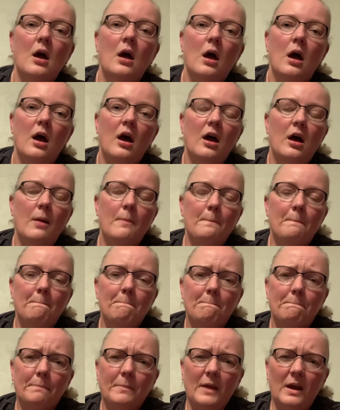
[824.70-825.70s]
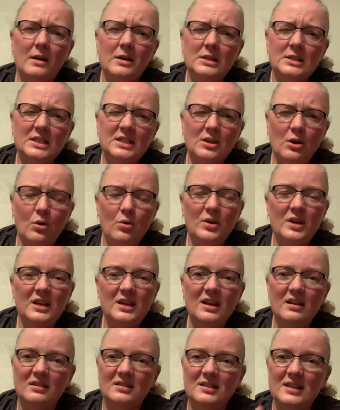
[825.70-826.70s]
Um, so
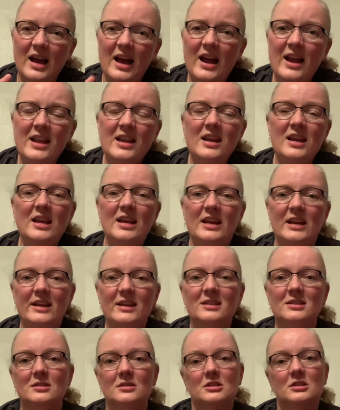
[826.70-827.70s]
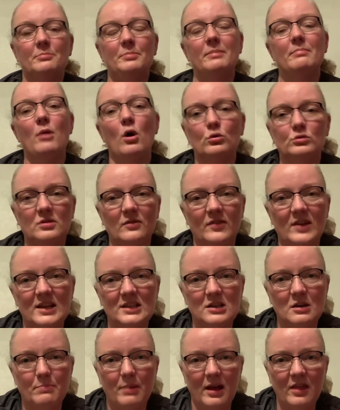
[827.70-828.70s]
yes, I need to be
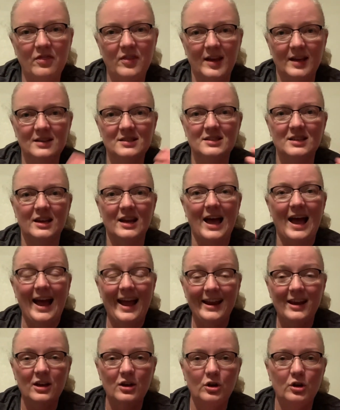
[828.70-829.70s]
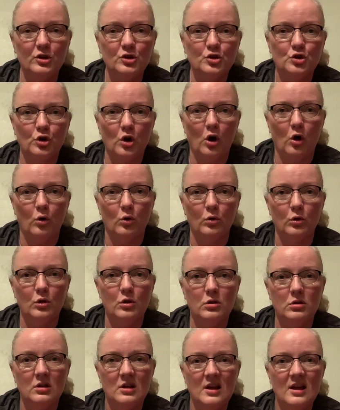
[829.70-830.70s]
motivated by things that I can control
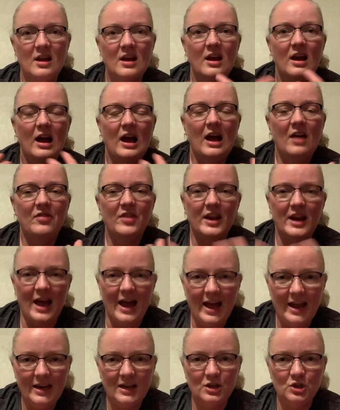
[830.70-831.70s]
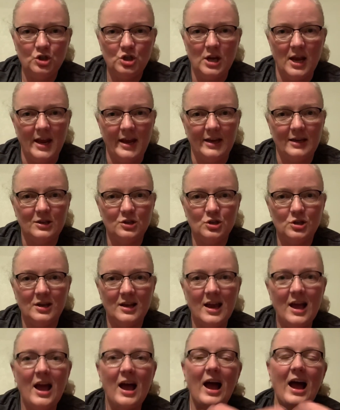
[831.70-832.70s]
and that I can change
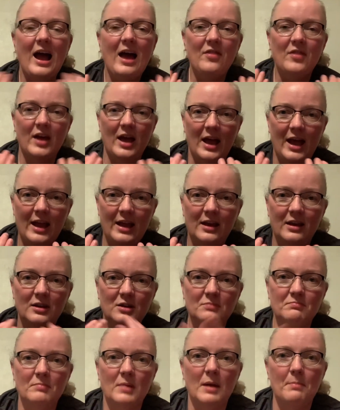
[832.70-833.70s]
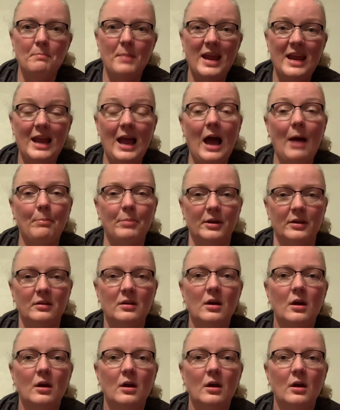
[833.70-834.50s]
and that I can make happen.